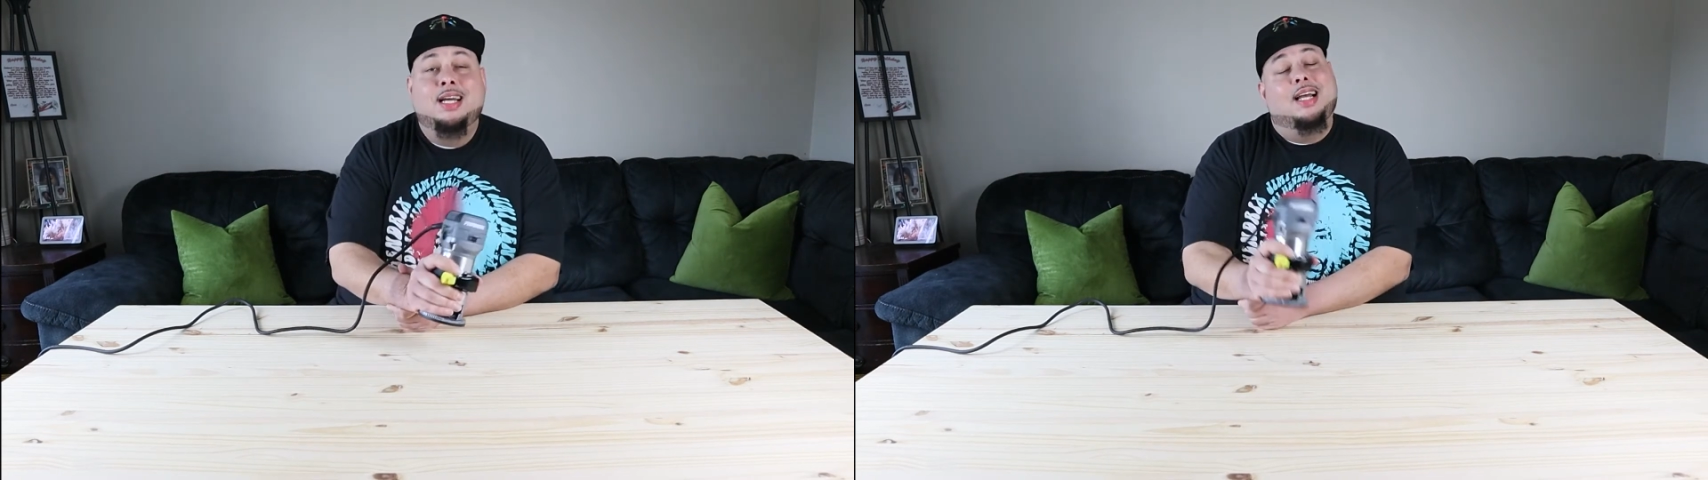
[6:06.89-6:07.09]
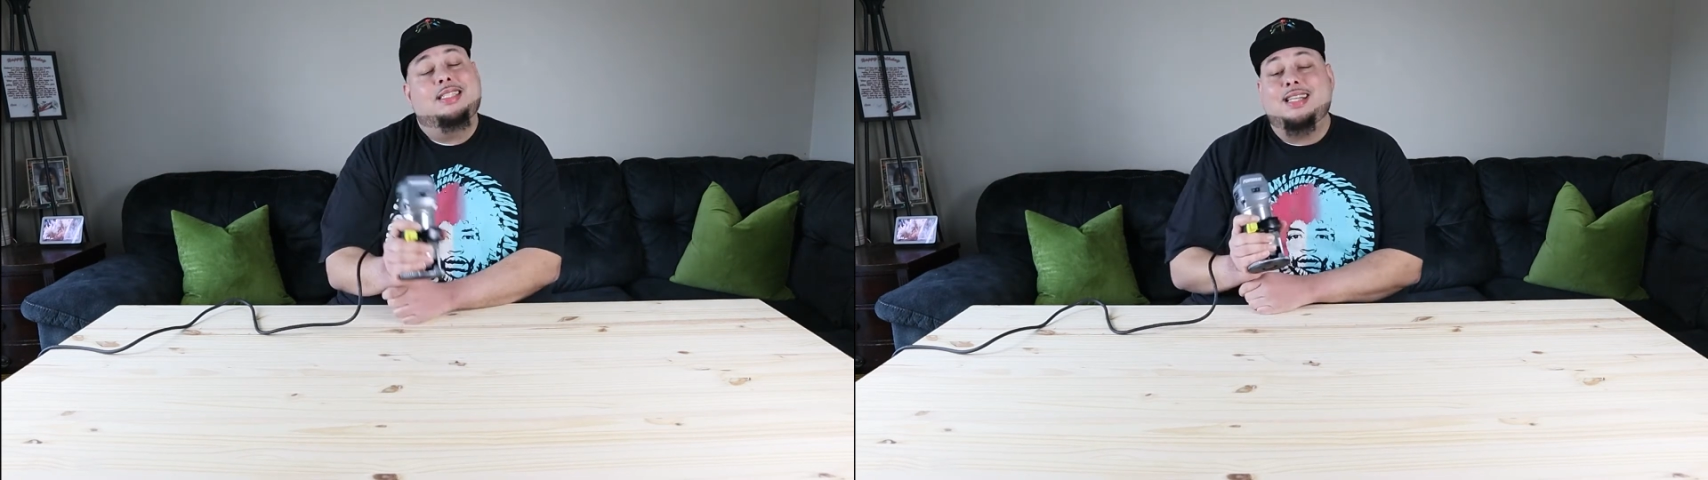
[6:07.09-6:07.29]

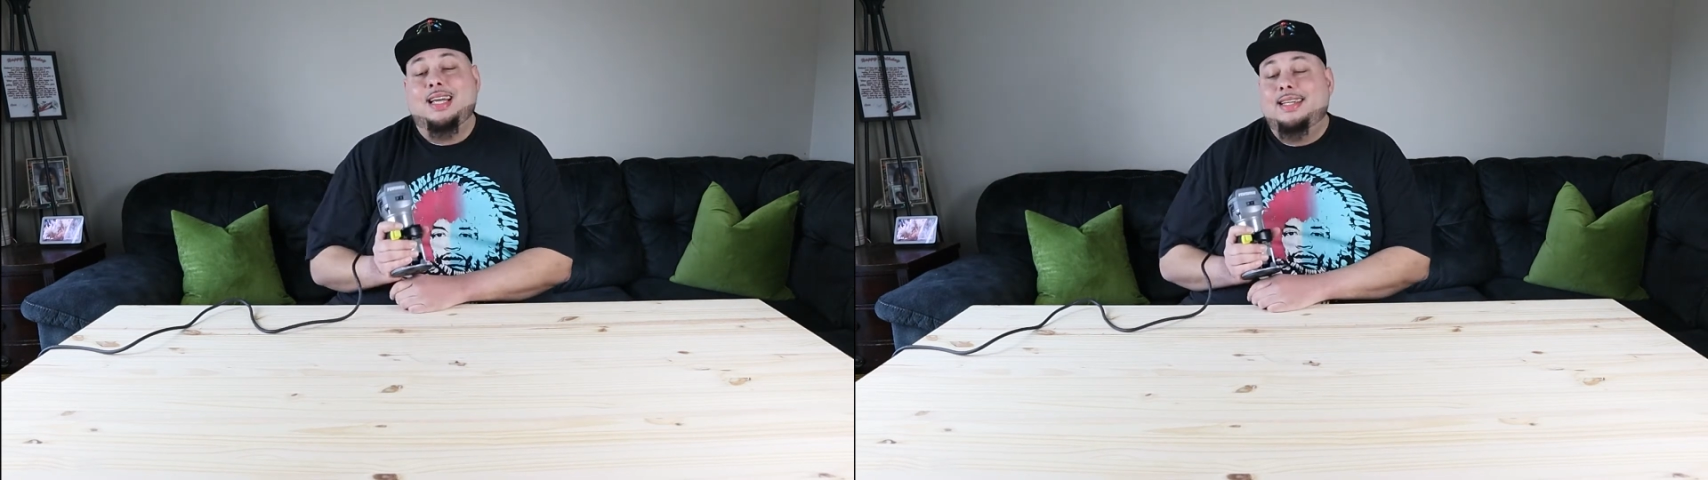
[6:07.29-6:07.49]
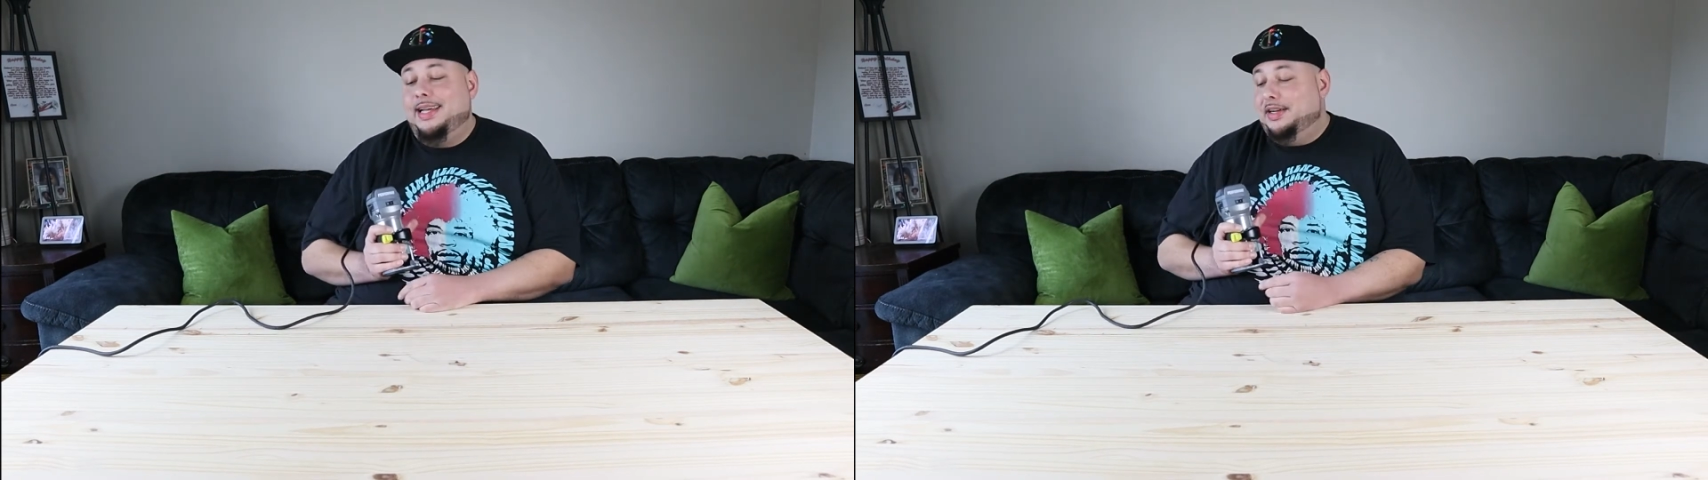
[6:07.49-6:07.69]
That's
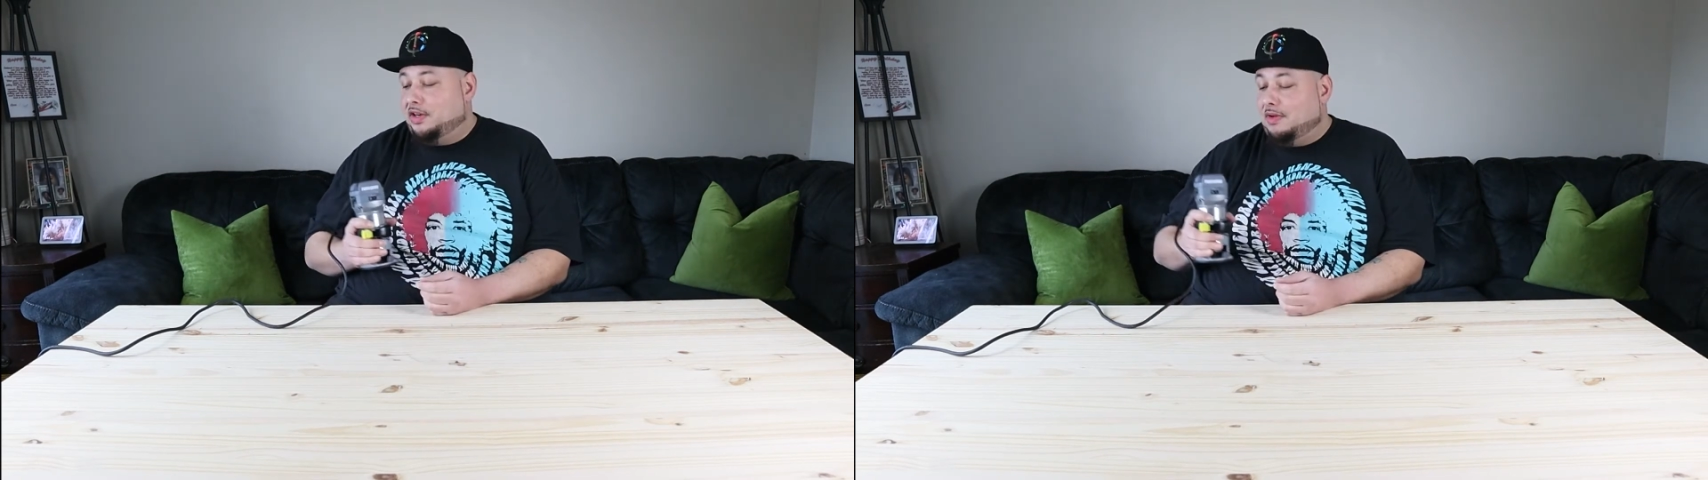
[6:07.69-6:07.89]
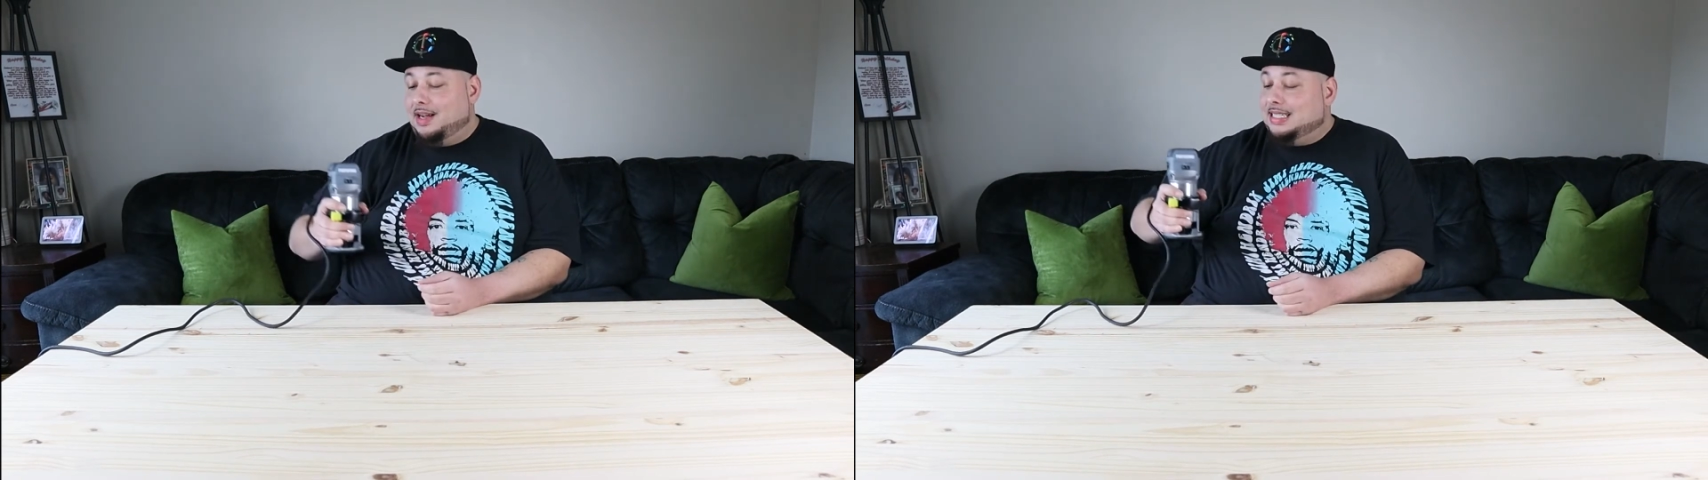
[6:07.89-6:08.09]
like
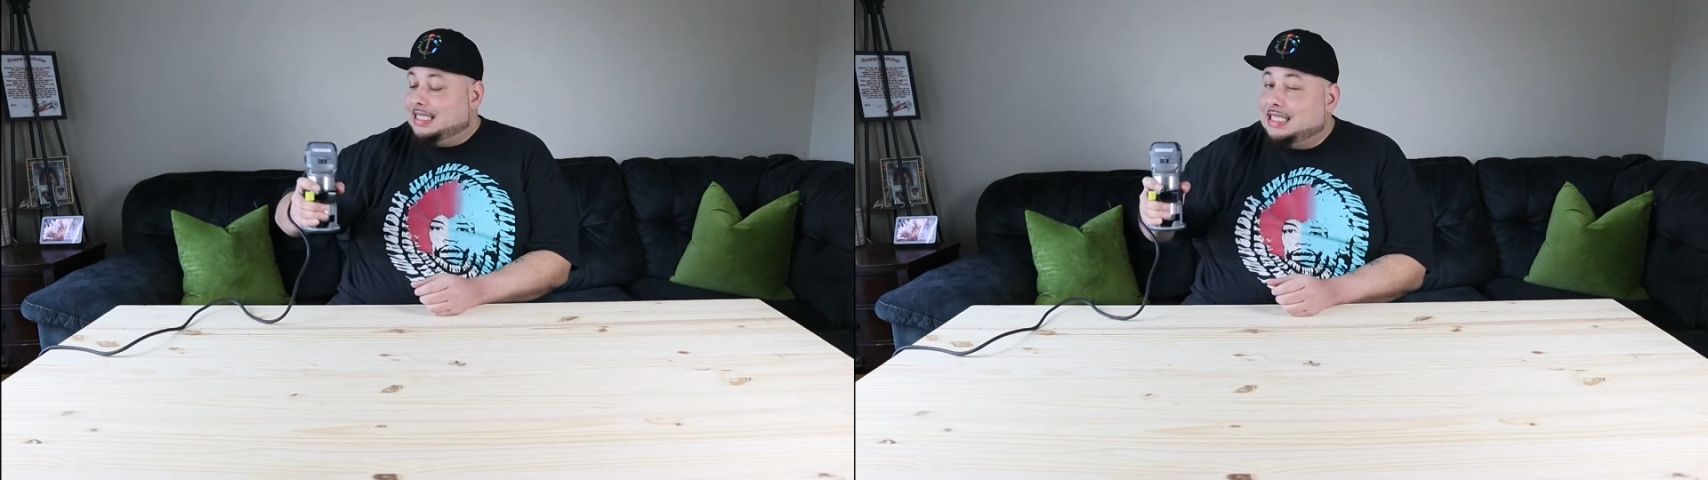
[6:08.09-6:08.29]
carrying around a